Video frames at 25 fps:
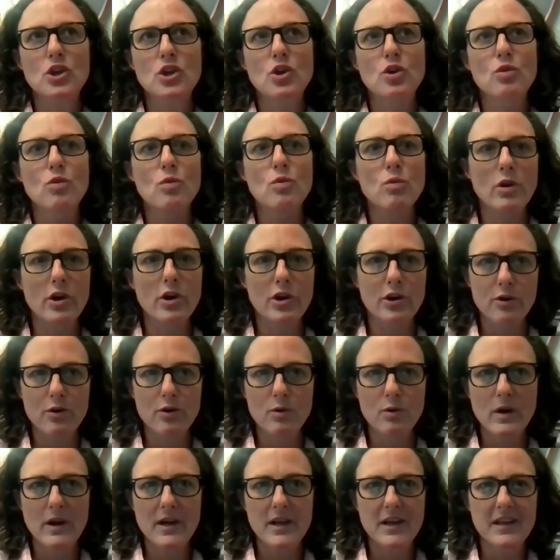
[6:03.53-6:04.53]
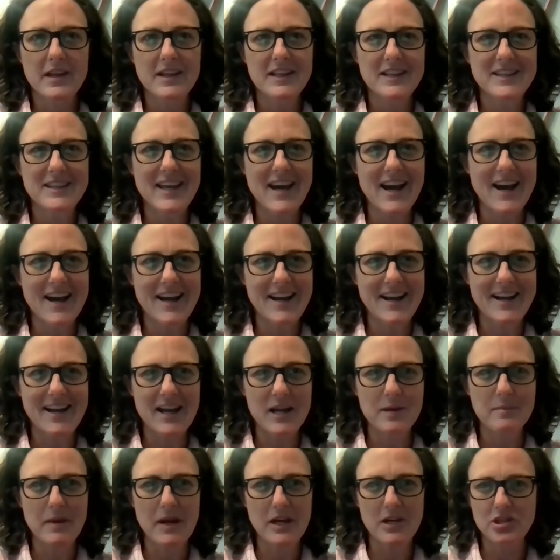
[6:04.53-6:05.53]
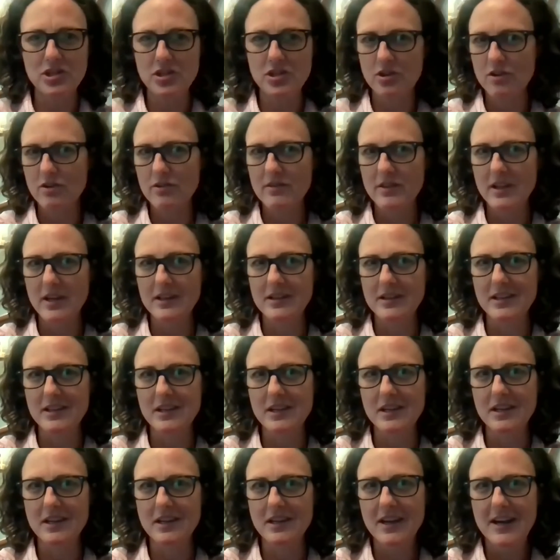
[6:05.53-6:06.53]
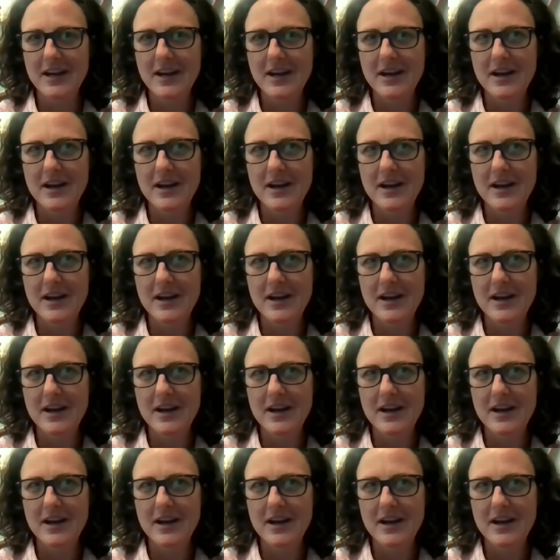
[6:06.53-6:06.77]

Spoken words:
to grow that and make sure that the